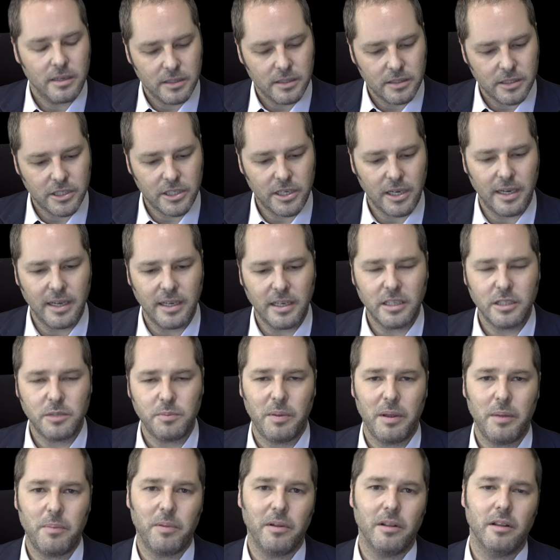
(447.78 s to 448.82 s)
Chinese
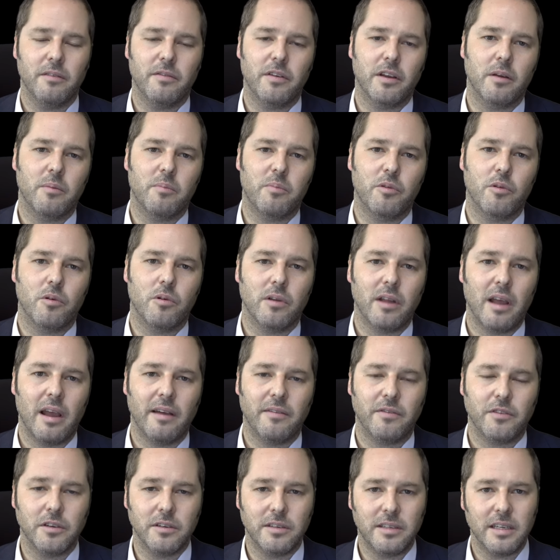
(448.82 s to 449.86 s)
people living abroad
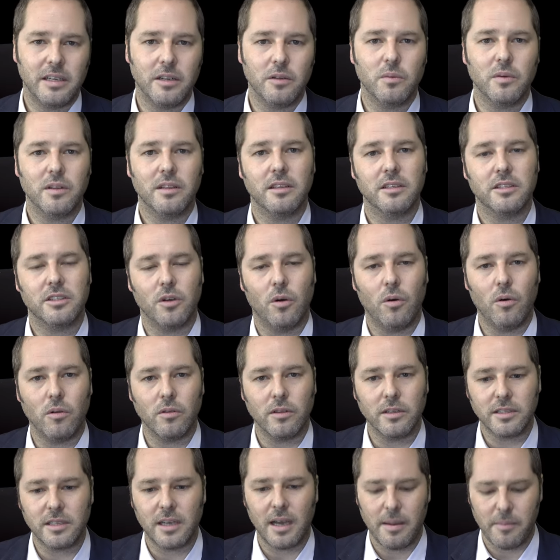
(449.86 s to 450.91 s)
have to deal with this all
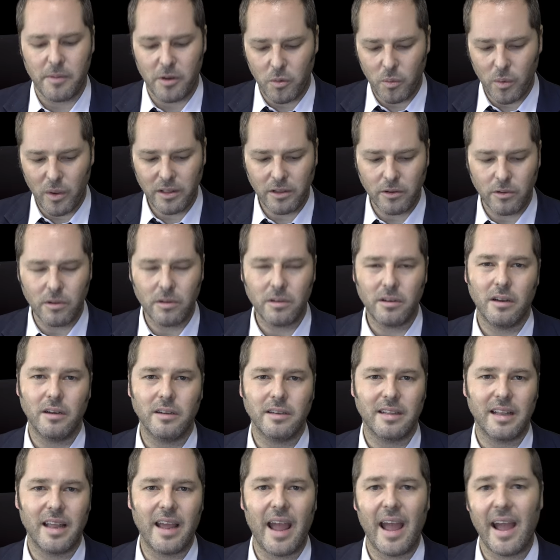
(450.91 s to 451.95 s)
the time, and whether or
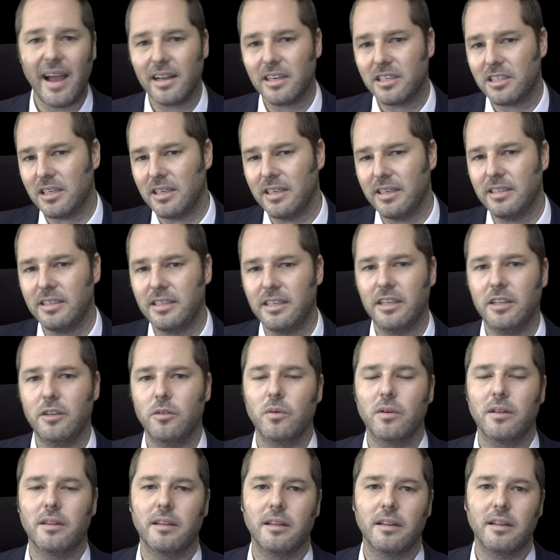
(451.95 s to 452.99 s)
not they actually deal
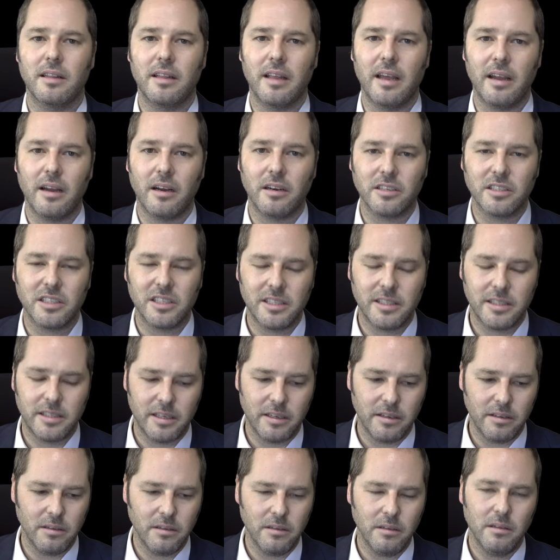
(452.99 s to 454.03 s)
with it, they are
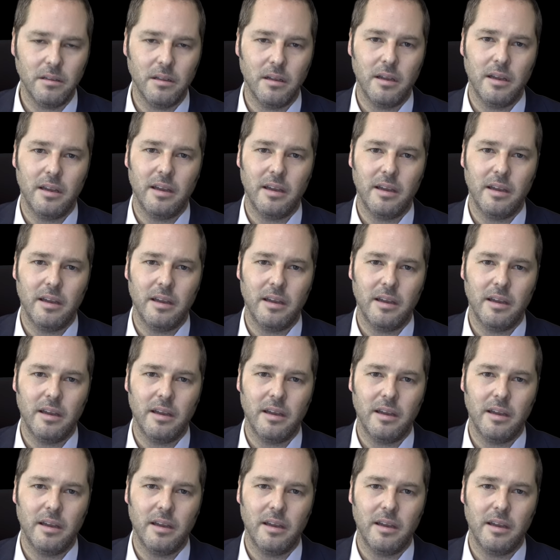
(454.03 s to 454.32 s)
still